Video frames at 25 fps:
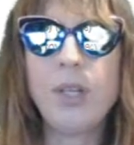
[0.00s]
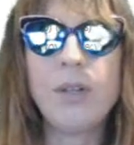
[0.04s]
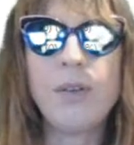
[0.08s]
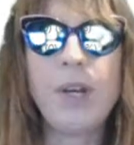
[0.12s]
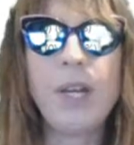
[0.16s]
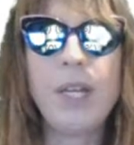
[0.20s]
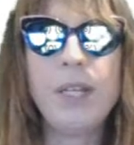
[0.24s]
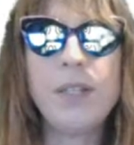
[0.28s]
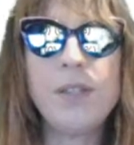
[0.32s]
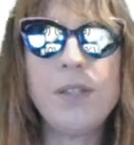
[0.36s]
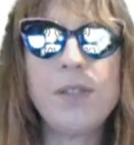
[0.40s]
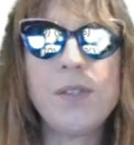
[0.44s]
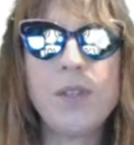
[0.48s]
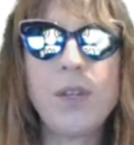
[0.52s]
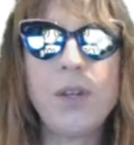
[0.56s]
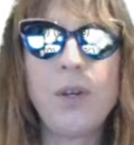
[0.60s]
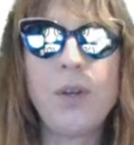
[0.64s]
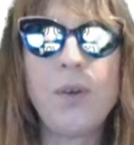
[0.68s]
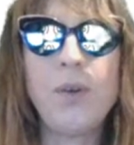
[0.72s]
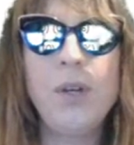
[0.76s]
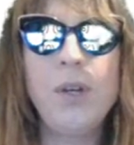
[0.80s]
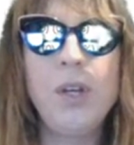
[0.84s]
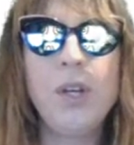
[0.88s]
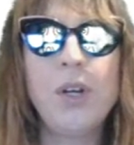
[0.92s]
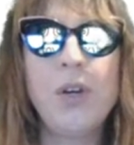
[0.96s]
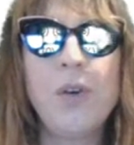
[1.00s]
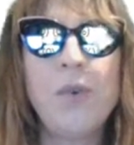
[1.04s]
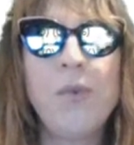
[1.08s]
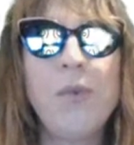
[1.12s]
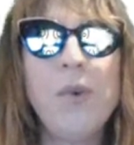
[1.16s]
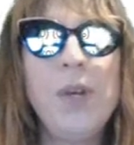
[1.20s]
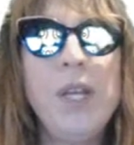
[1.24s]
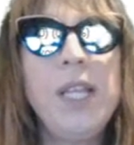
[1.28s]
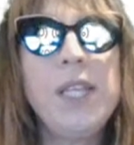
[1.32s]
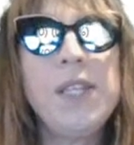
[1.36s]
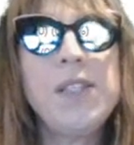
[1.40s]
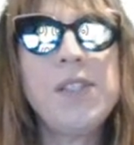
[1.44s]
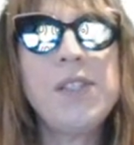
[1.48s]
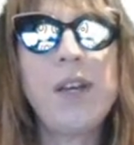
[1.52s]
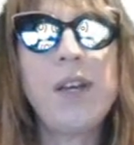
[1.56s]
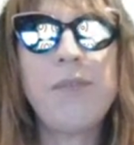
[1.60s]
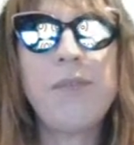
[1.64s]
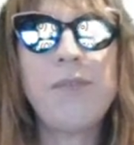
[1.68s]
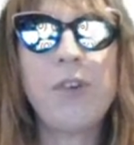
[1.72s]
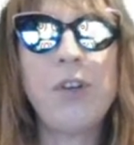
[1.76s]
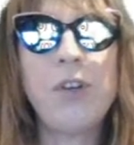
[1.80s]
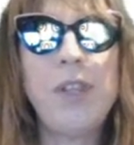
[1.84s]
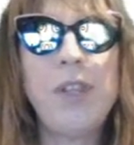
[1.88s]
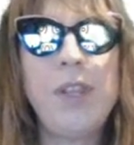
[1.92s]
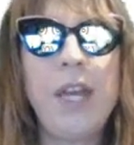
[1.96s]
right, so really
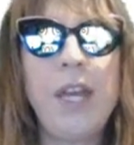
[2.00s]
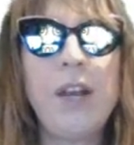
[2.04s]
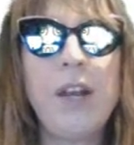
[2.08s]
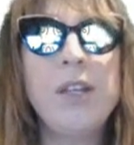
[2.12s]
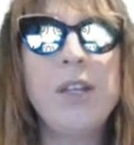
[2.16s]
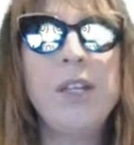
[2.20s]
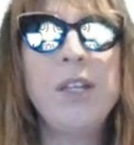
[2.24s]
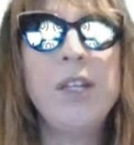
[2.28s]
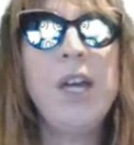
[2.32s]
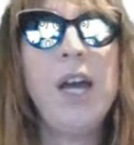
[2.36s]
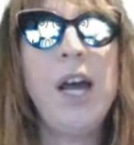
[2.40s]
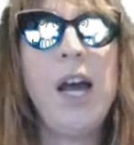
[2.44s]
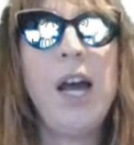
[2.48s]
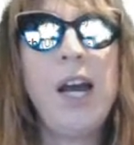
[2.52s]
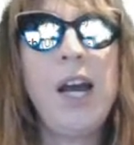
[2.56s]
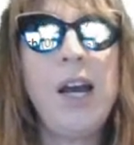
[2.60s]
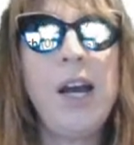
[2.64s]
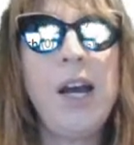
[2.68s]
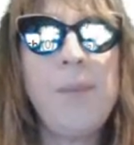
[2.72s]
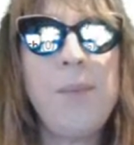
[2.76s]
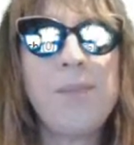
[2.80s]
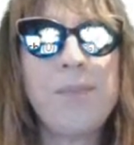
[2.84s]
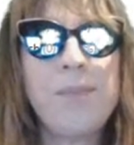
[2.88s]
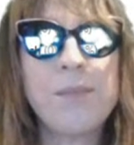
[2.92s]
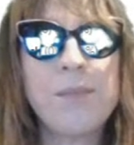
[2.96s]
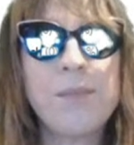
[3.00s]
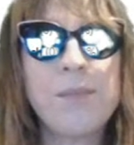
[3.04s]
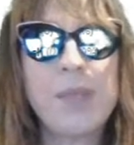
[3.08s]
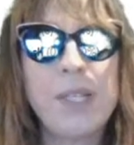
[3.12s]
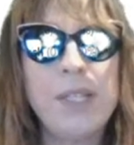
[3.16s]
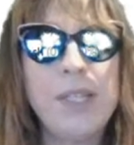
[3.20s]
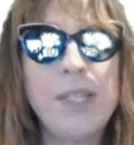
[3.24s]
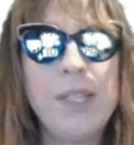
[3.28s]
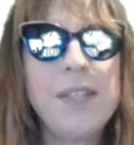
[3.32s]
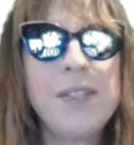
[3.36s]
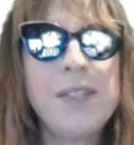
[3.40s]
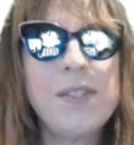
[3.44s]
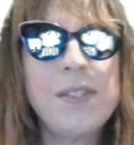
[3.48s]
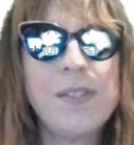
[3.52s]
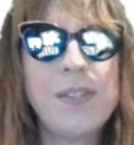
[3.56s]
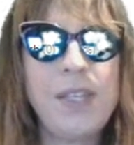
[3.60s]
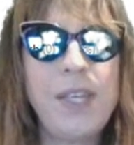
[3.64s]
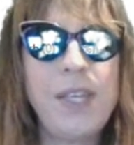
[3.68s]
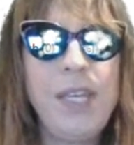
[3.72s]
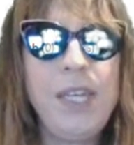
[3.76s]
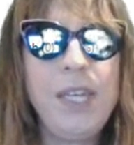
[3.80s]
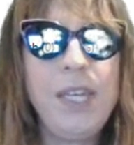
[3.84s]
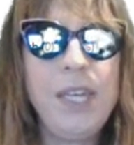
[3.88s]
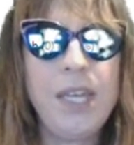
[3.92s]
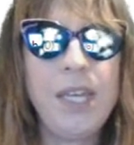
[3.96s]
suffering there. Let's
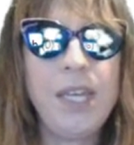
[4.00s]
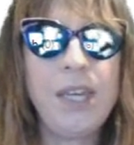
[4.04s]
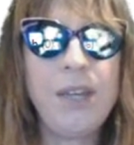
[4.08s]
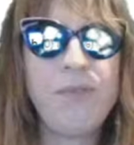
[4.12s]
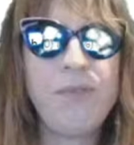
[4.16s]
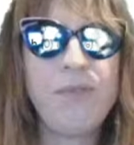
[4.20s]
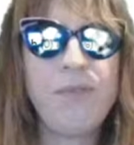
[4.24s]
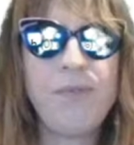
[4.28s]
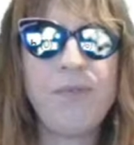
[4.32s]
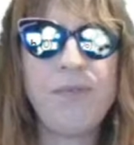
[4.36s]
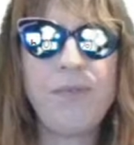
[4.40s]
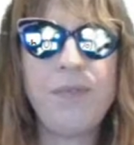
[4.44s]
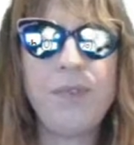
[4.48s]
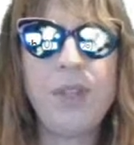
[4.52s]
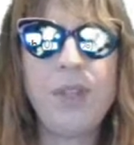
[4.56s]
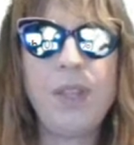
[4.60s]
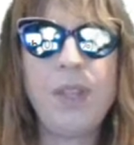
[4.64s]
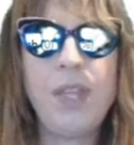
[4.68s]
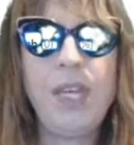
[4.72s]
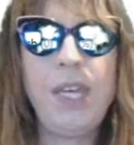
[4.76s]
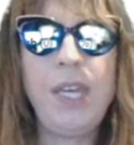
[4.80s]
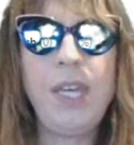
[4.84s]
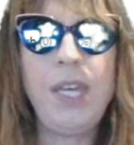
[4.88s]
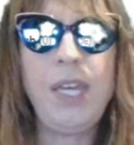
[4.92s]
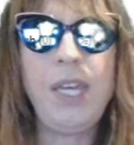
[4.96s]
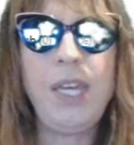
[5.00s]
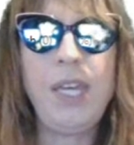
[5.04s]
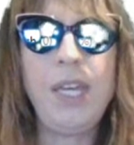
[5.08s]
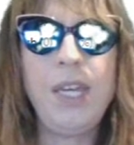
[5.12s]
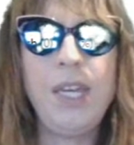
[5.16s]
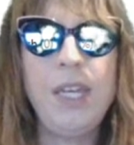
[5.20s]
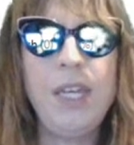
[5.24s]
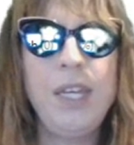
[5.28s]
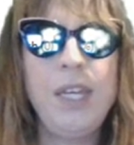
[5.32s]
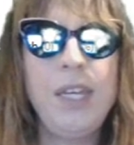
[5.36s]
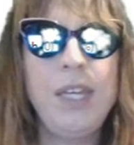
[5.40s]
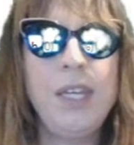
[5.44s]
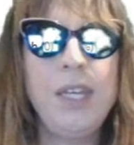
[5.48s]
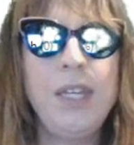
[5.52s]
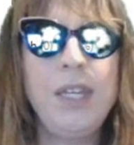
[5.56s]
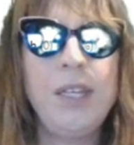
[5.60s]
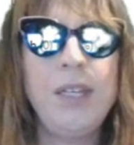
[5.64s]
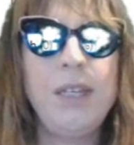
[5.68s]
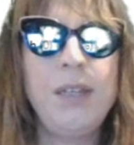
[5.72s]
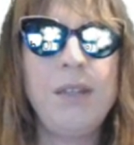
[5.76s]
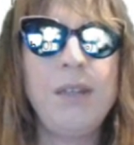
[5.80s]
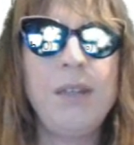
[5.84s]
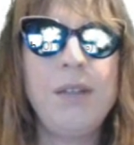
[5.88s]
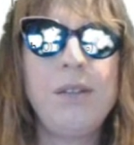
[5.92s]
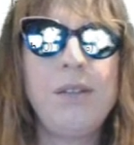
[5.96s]
see if the
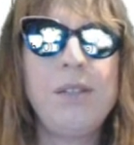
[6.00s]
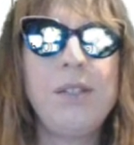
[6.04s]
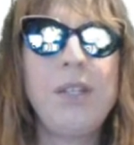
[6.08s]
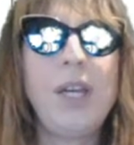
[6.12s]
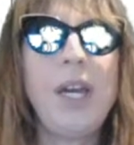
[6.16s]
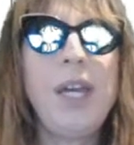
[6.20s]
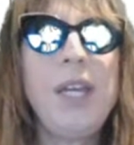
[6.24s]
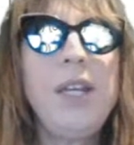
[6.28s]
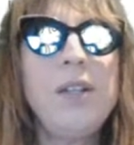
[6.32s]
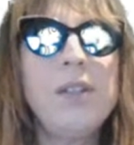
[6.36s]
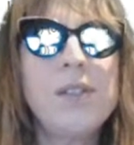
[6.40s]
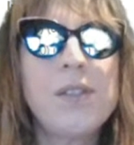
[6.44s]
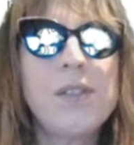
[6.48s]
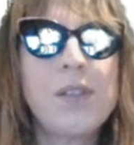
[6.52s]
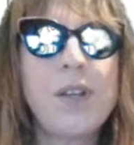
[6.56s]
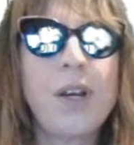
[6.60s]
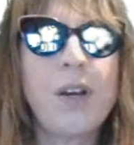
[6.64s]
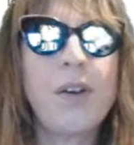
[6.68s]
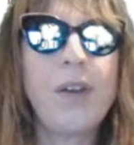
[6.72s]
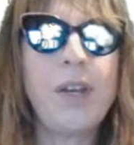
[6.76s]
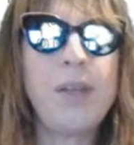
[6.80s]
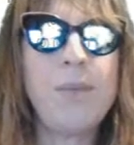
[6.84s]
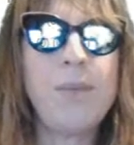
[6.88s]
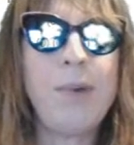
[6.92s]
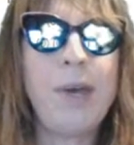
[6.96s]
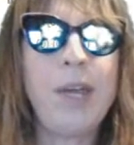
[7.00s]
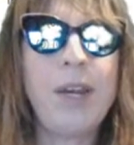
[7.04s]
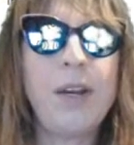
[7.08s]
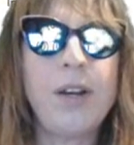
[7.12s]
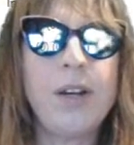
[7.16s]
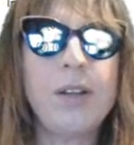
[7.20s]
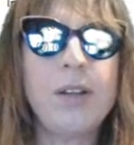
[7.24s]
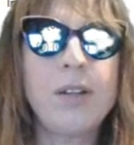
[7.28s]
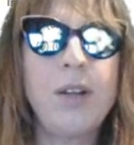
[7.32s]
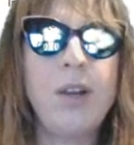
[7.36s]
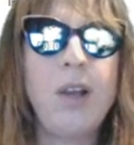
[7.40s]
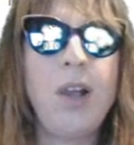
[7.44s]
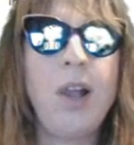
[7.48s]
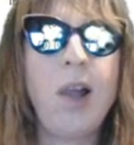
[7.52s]
titles are any better.